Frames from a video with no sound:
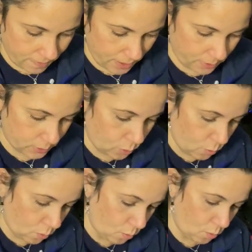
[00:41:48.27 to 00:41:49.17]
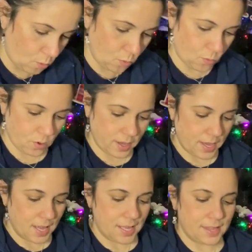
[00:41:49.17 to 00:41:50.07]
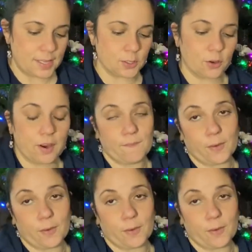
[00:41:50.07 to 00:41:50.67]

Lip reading: those. Ooh. These are great for